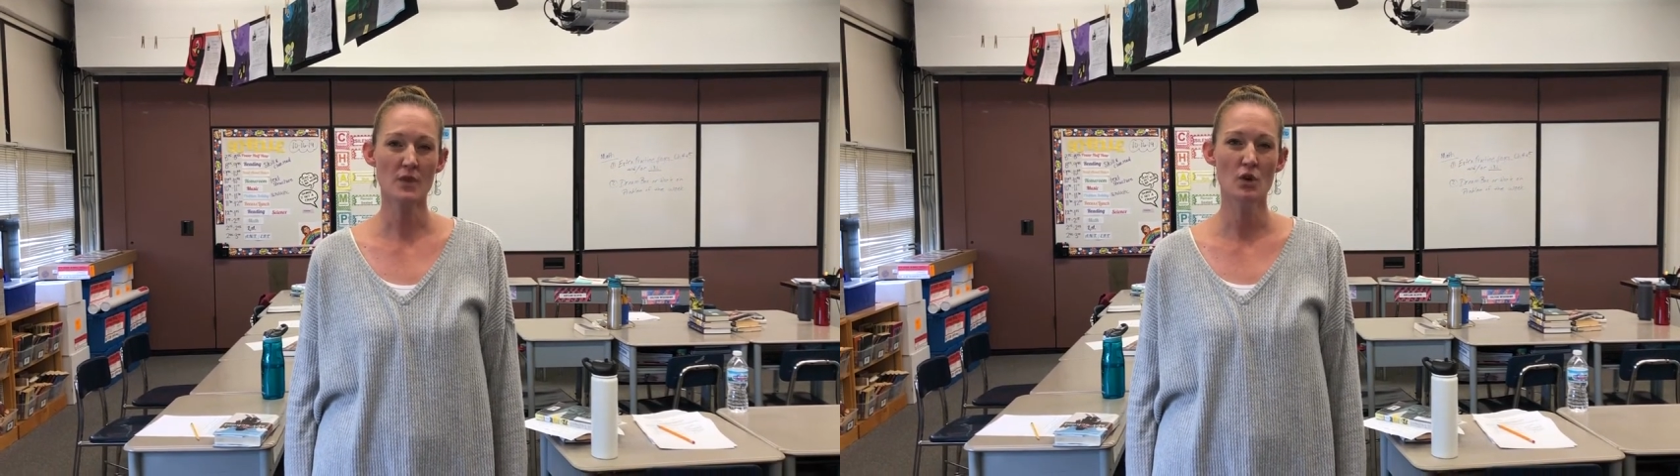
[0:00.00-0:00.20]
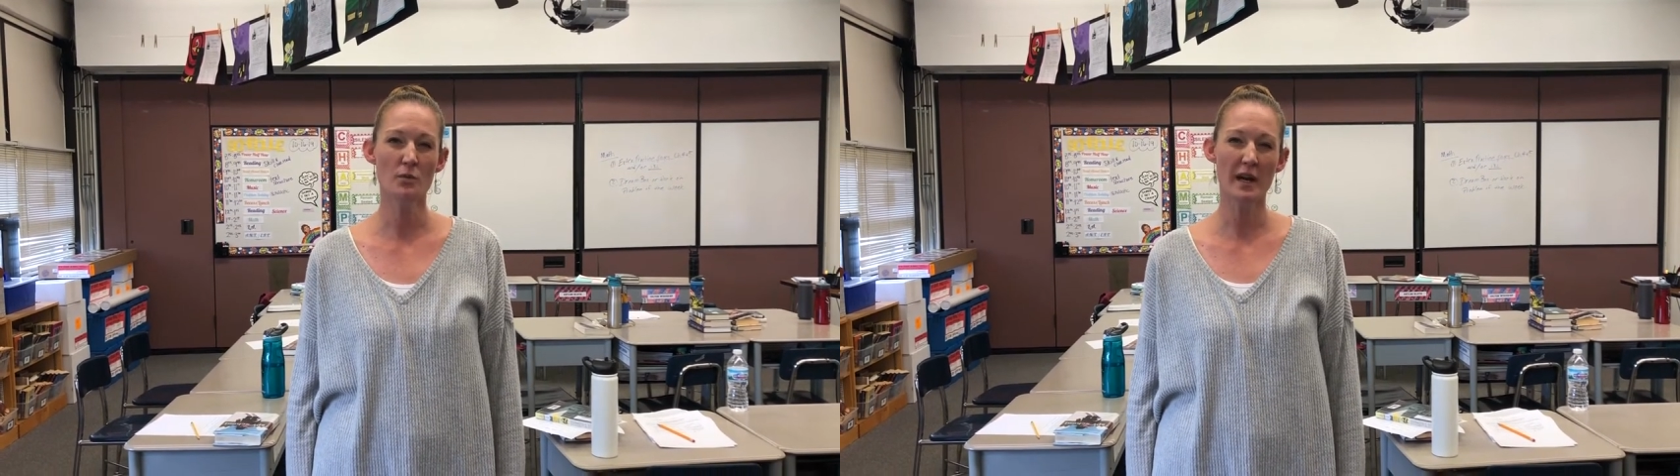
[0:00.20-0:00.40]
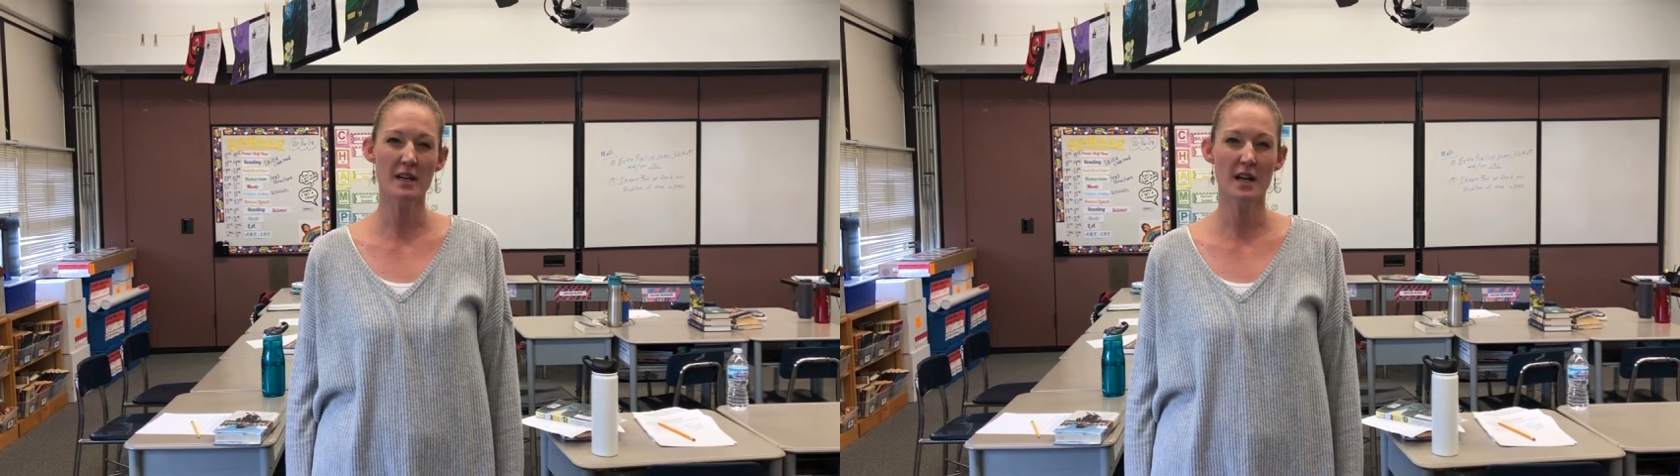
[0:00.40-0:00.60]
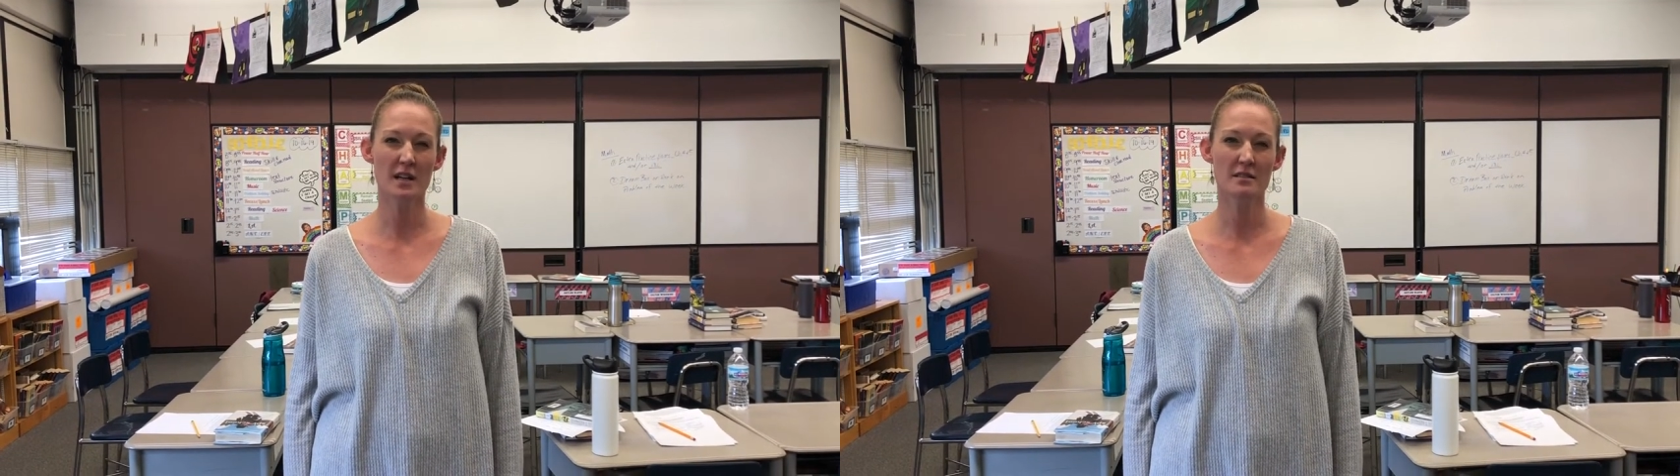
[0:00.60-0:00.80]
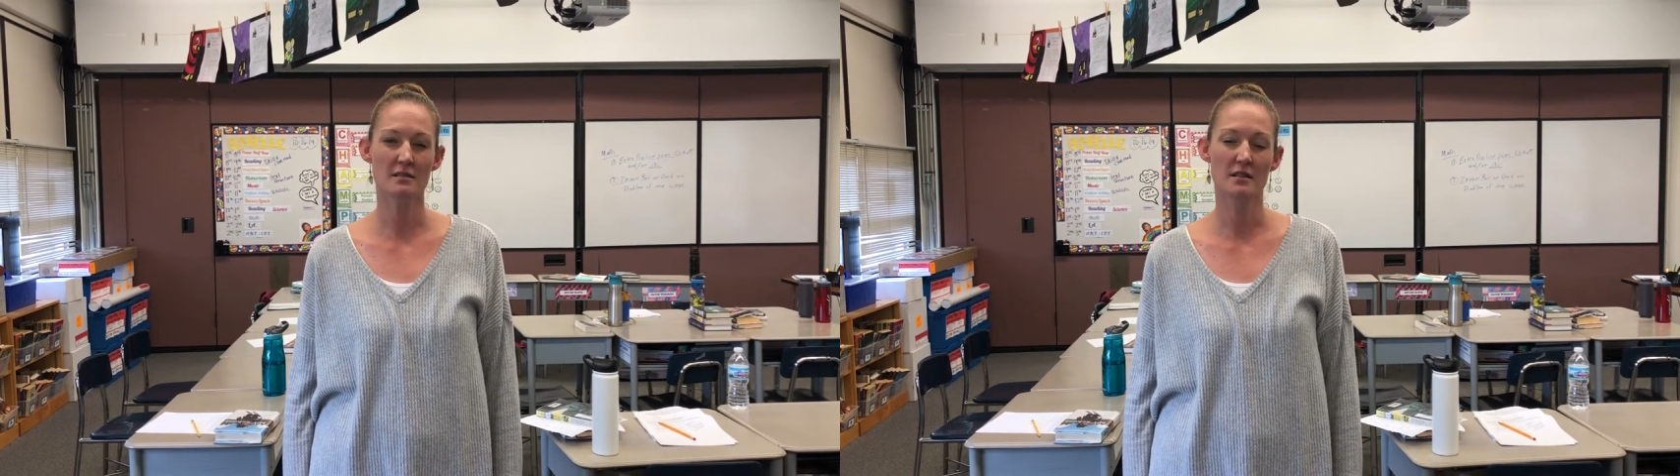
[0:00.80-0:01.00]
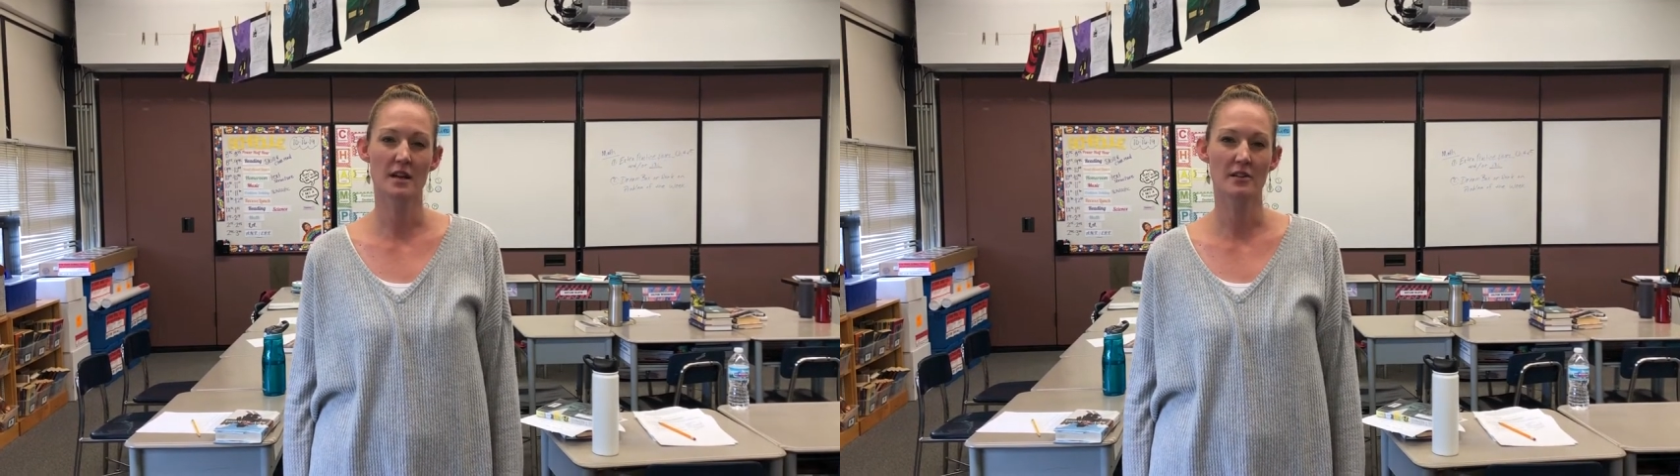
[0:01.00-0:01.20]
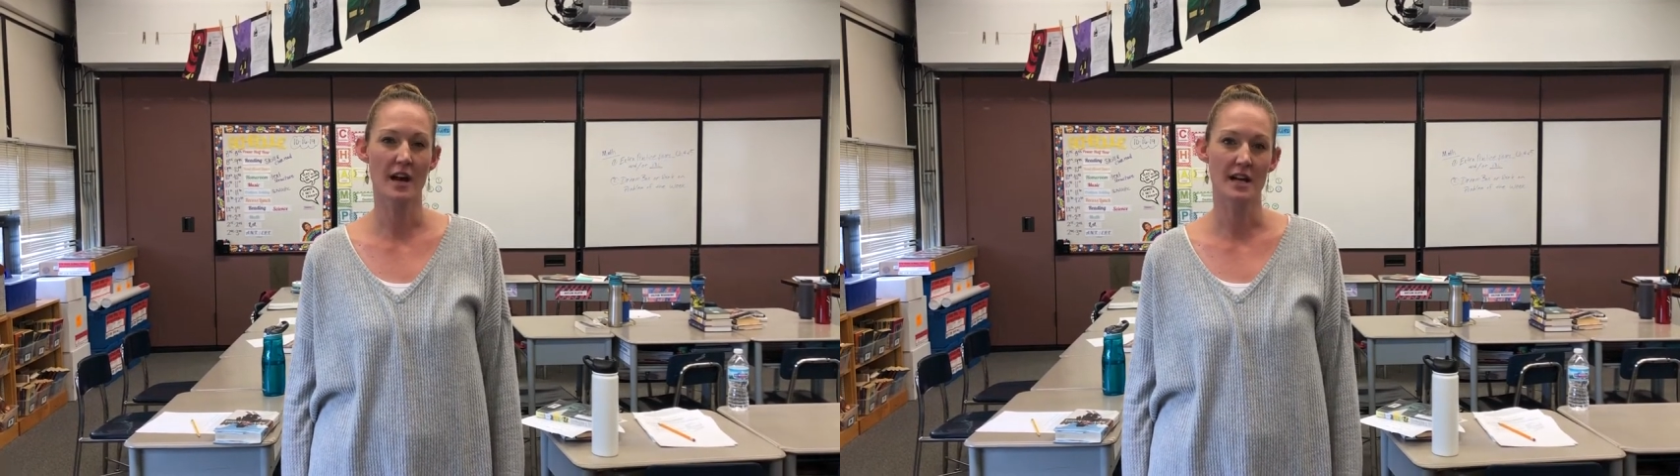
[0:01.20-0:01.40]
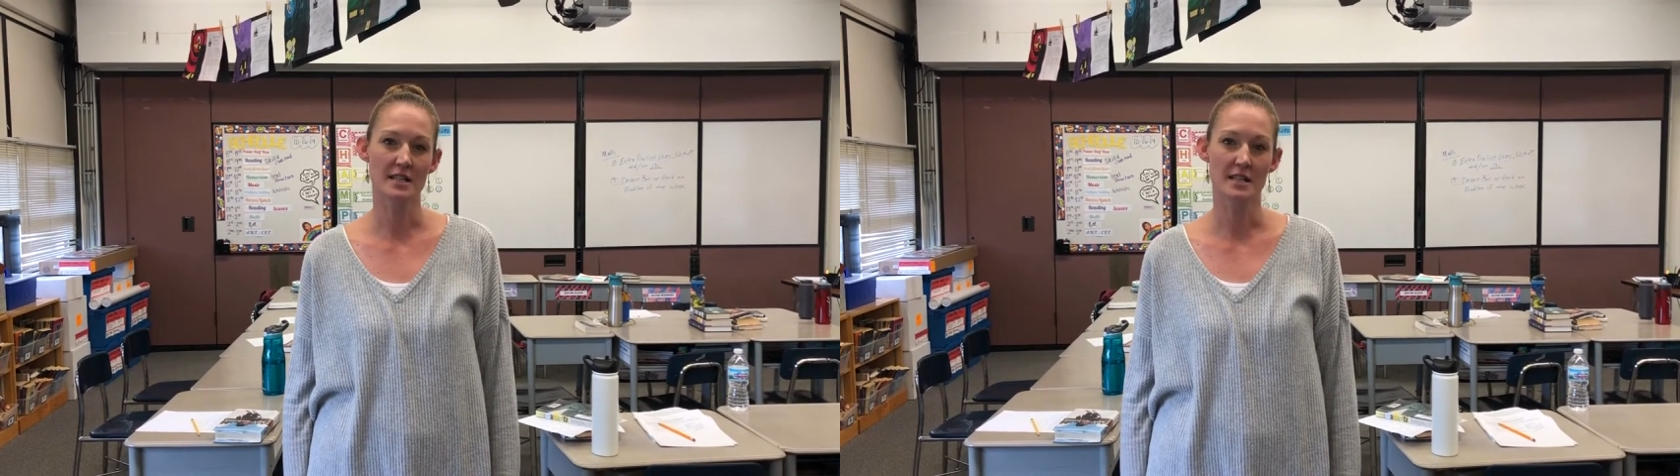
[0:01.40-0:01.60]
who might not
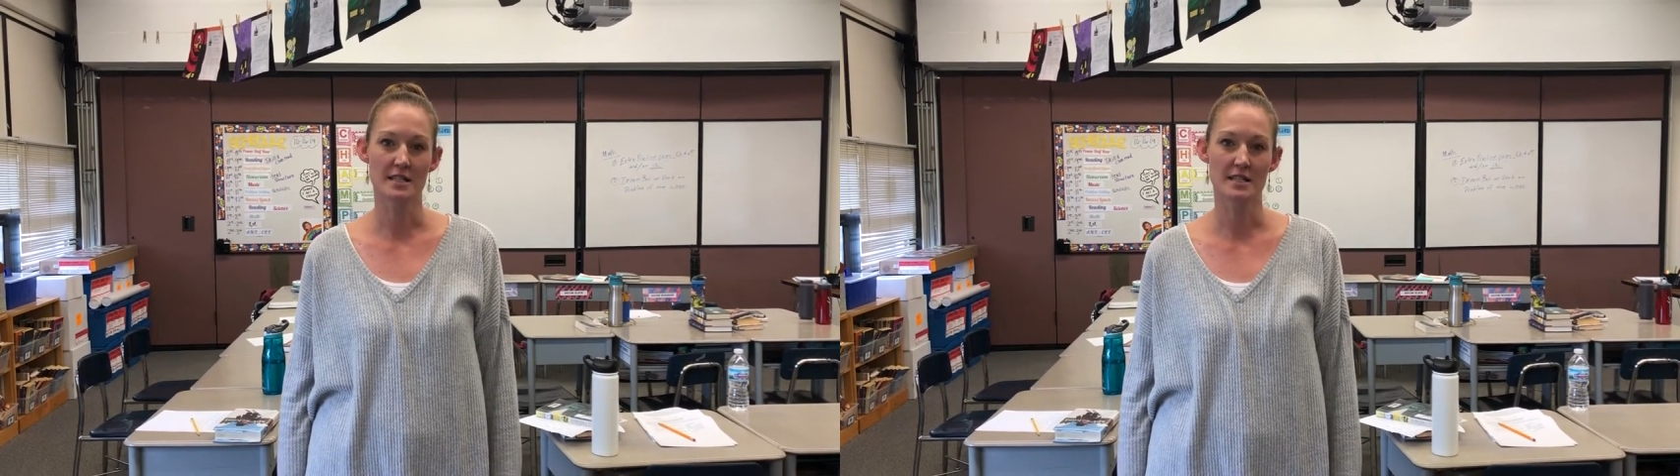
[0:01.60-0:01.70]
interact on